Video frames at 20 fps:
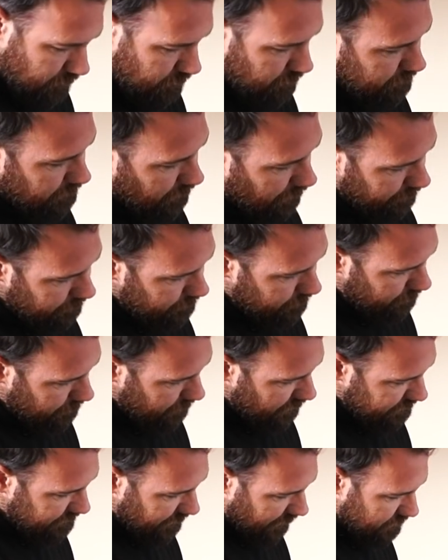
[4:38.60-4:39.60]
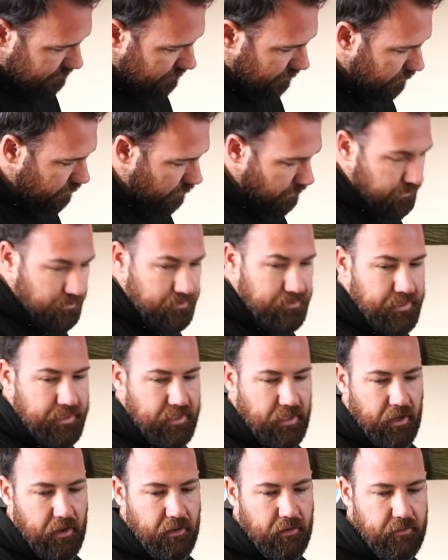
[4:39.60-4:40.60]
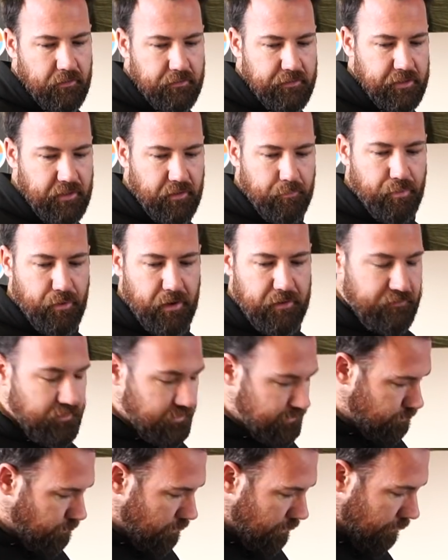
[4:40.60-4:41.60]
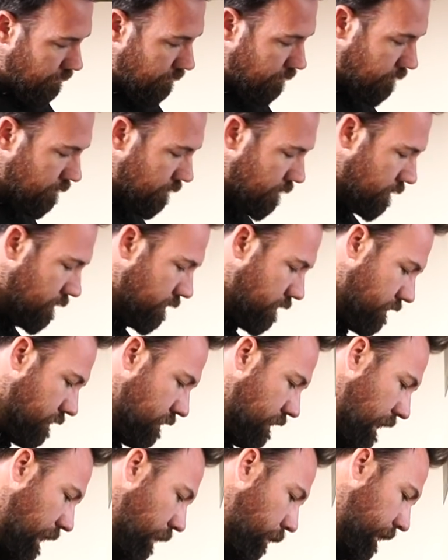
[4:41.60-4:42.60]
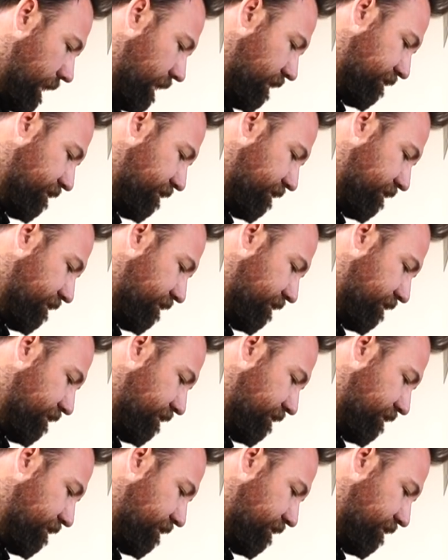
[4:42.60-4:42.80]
So it's actually a lot thicker than the previous one, where the